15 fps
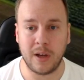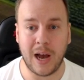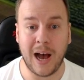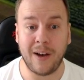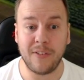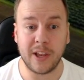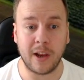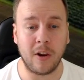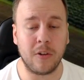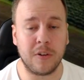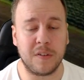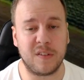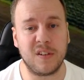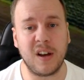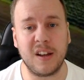having a lot of
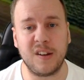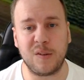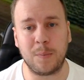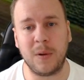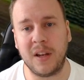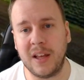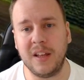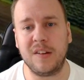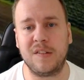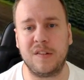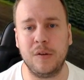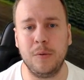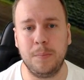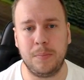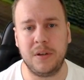side spin is
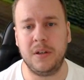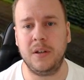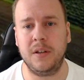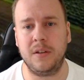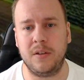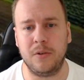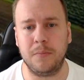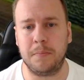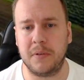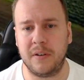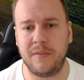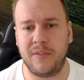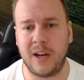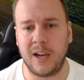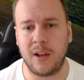super duper
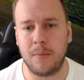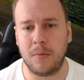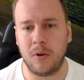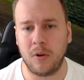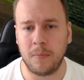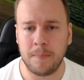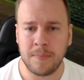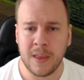valuable.